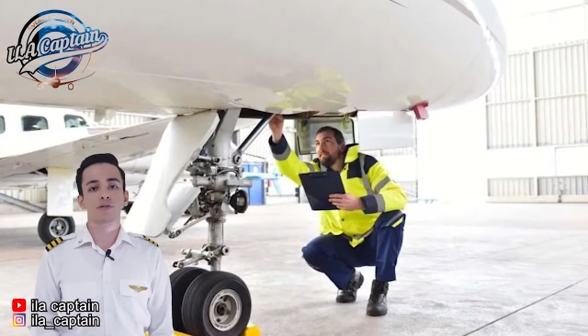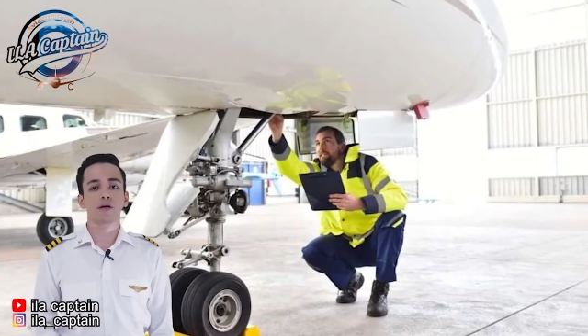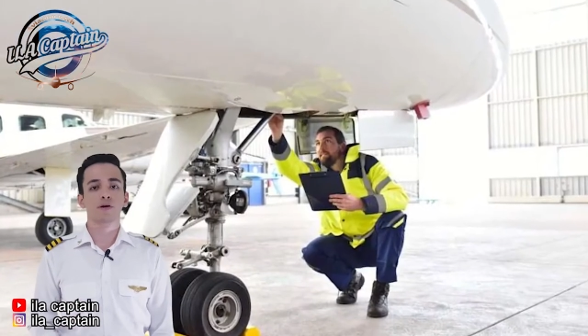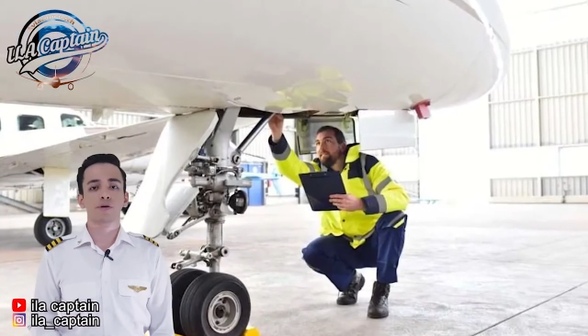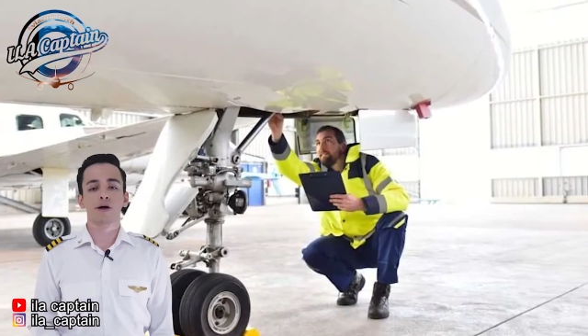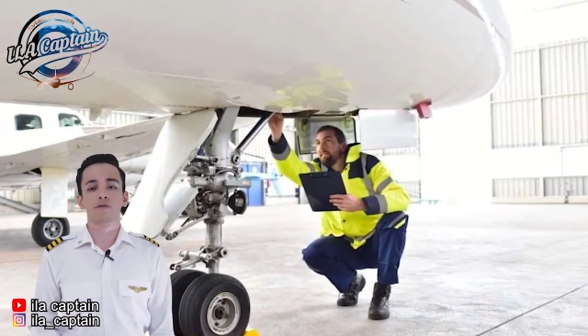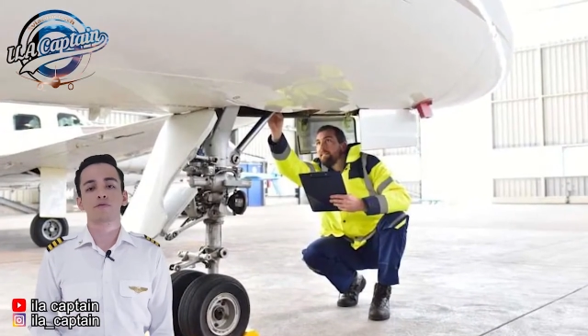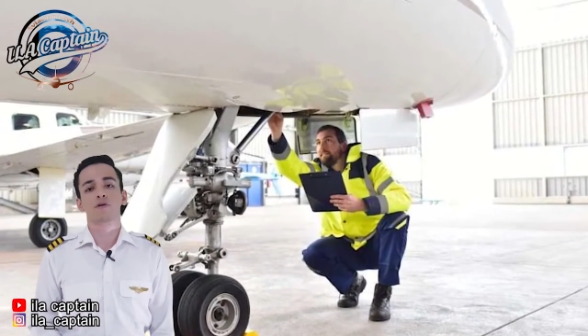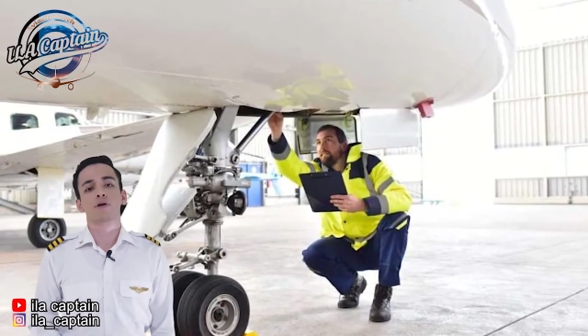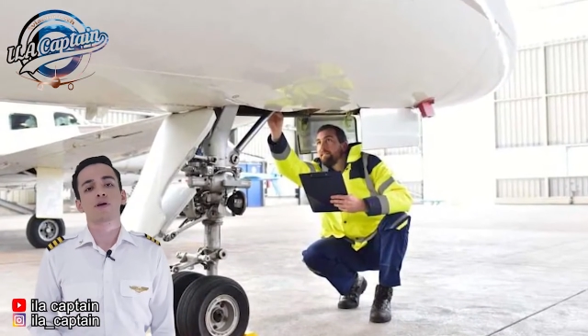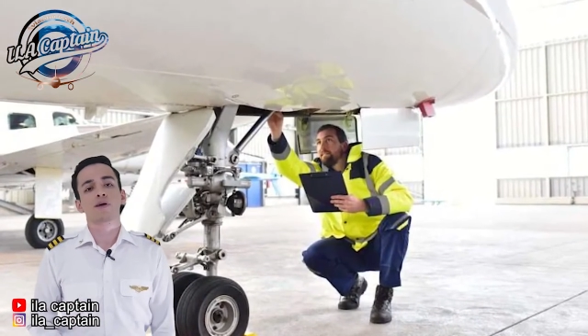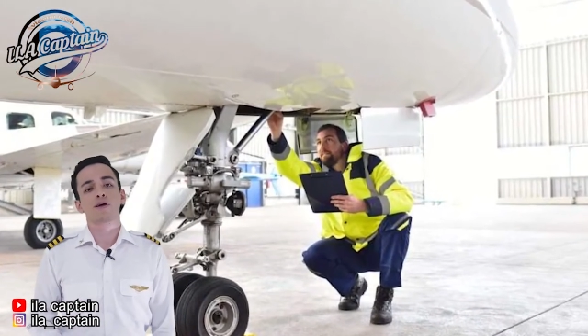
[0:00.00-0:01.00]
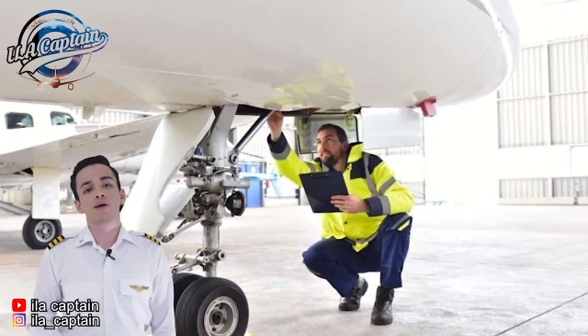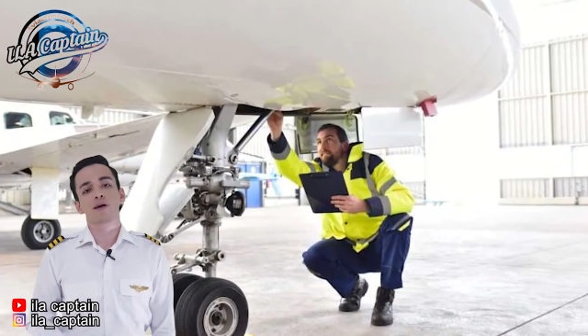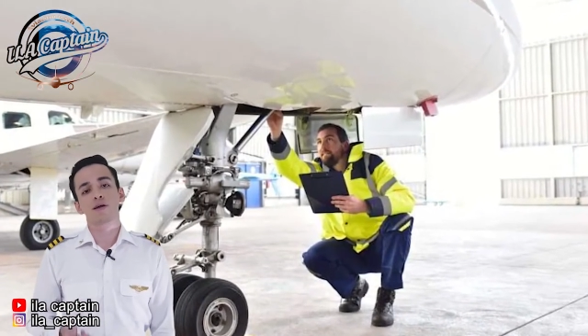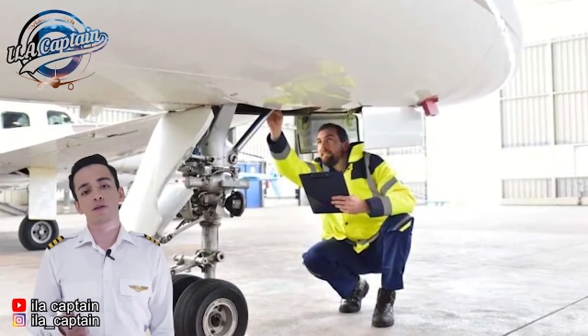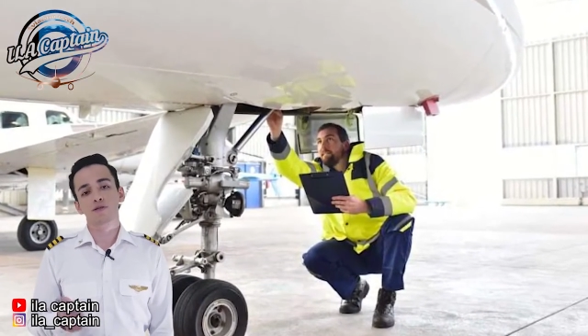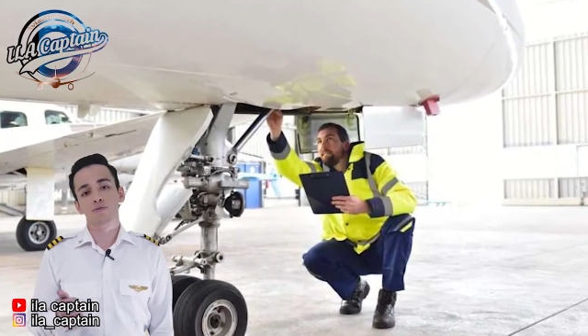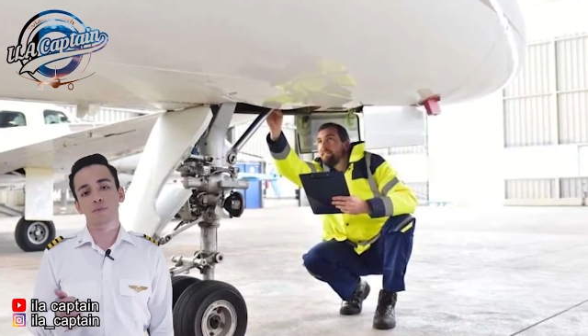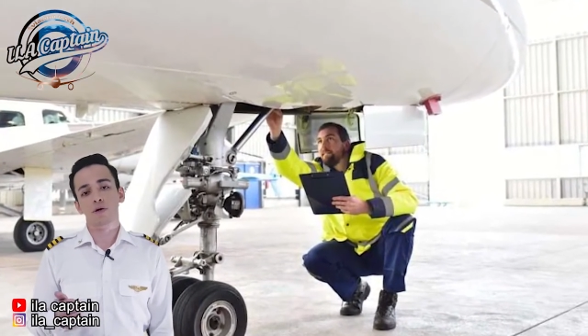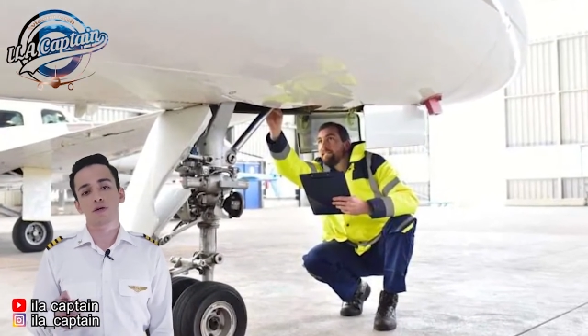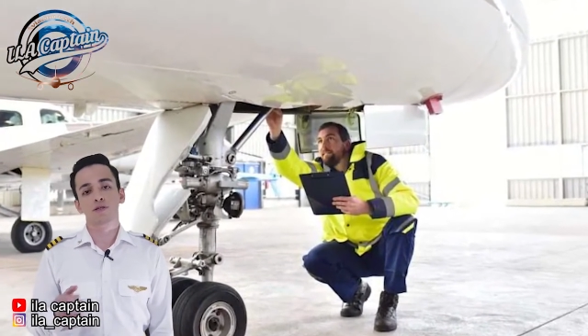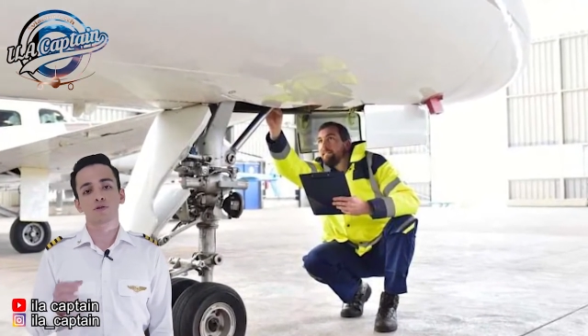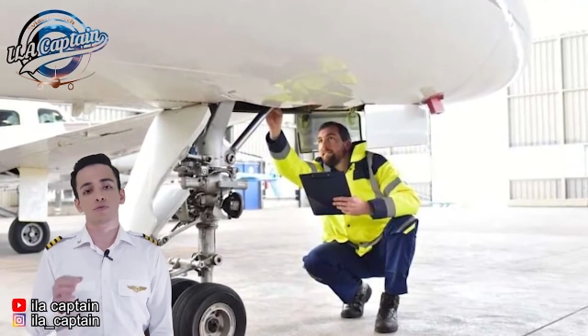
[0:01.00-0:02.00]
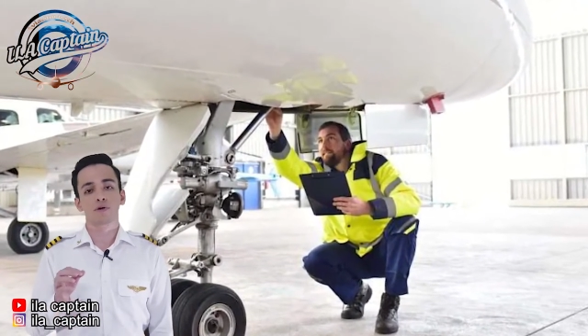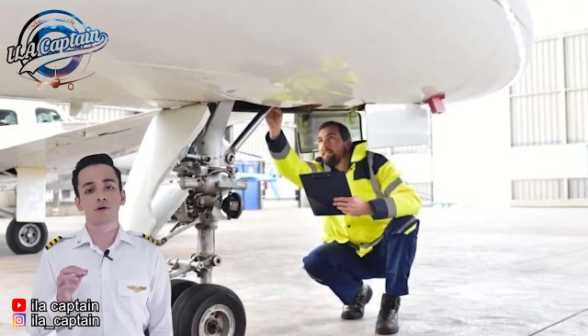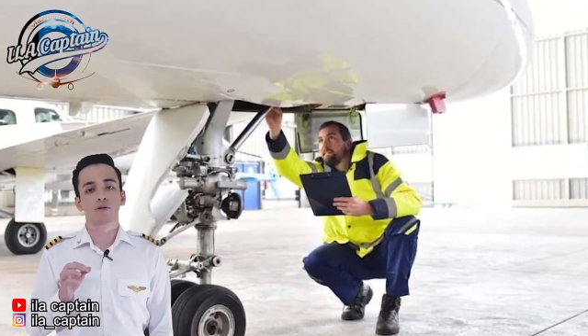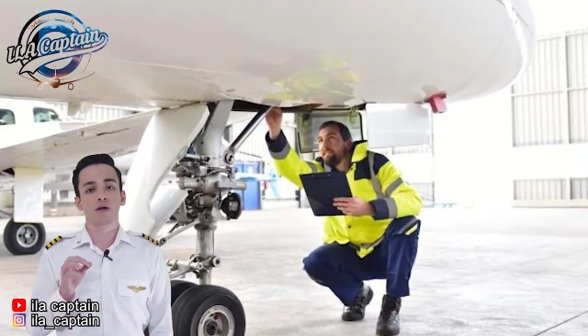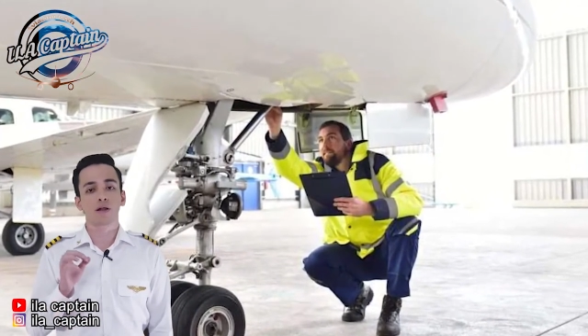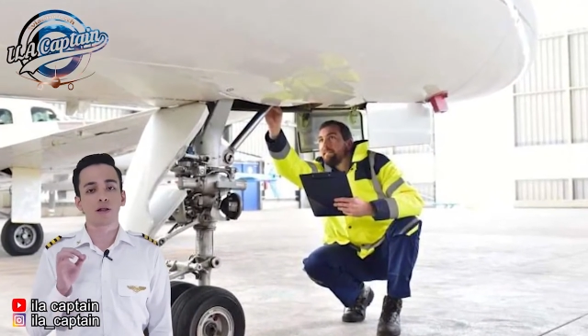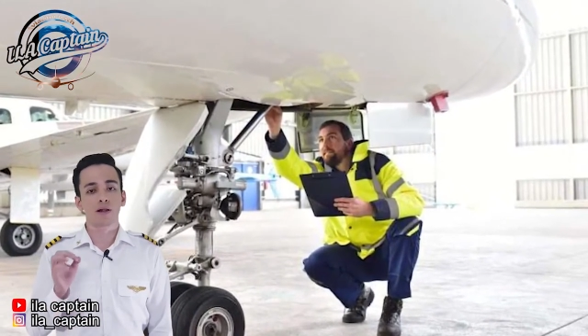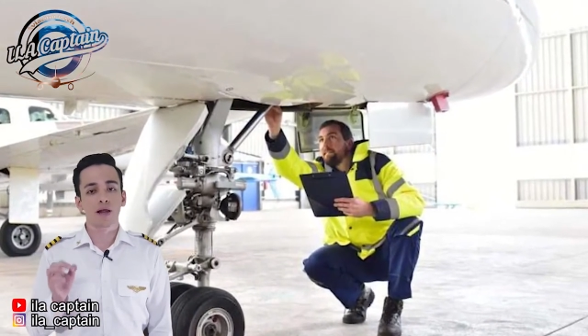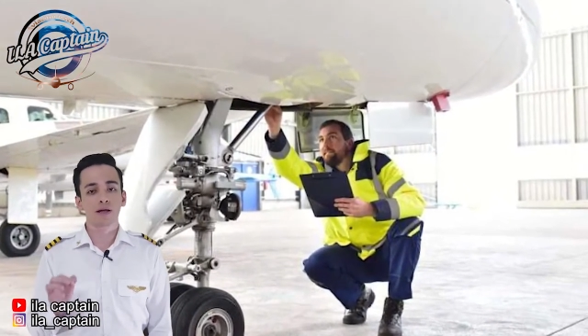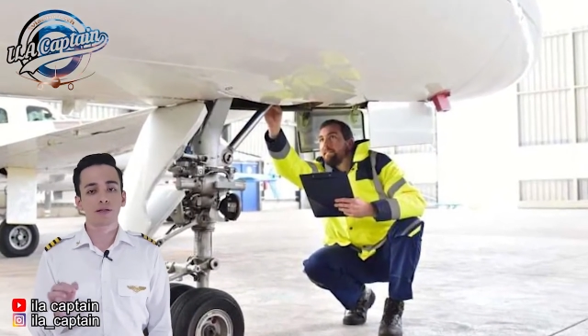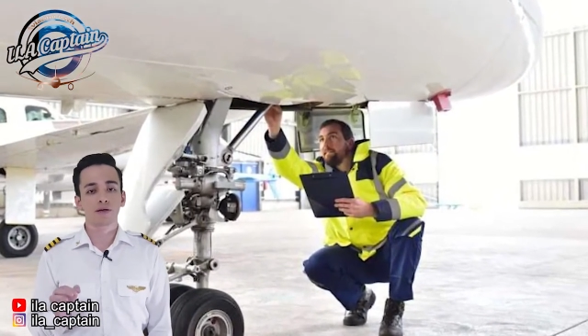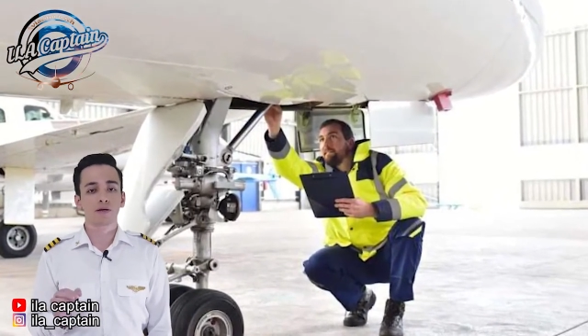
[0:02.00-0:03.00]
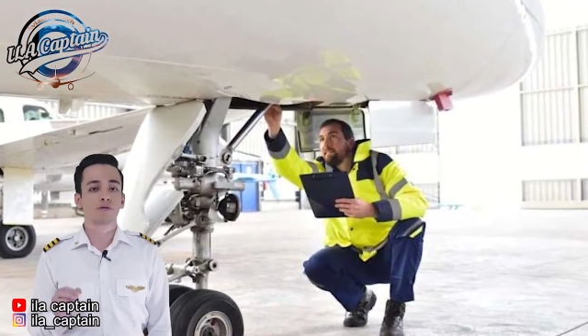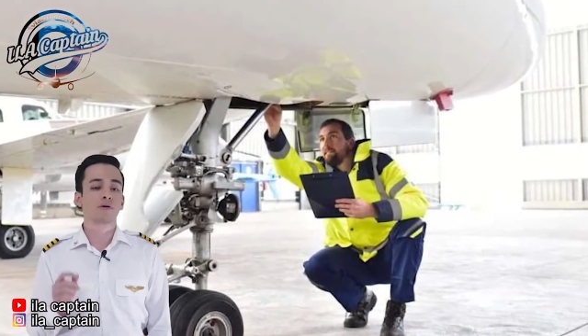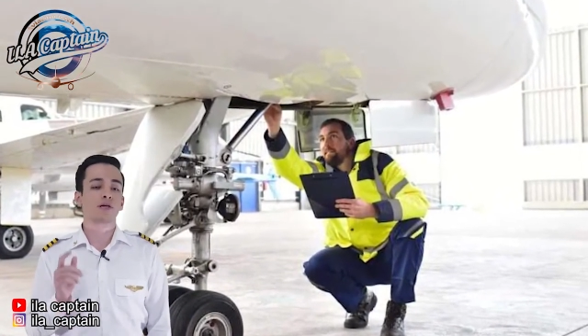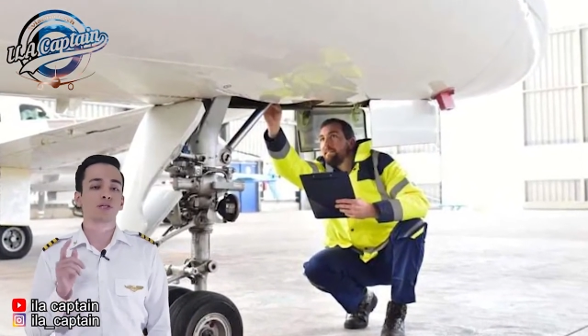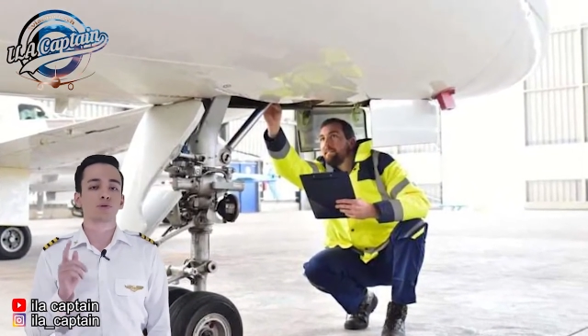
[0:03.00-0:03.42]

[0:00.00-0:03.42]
the aircraft in the space where the landing gear is